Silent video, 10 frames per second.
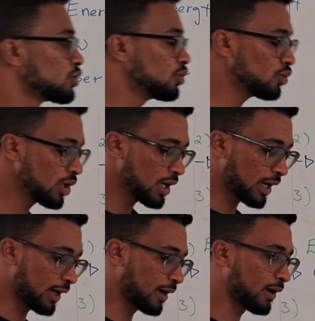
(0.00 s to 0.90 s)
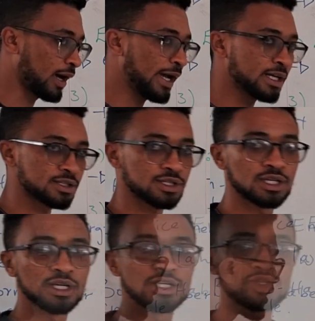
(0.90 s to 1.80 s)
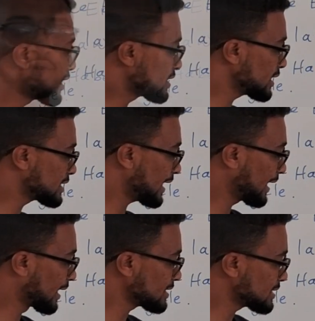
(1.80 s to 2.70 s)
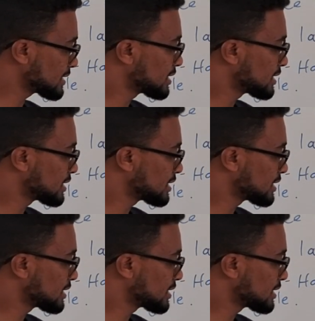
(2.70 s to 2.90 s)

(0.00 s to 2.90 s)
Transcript: two ions. So what does this tell us?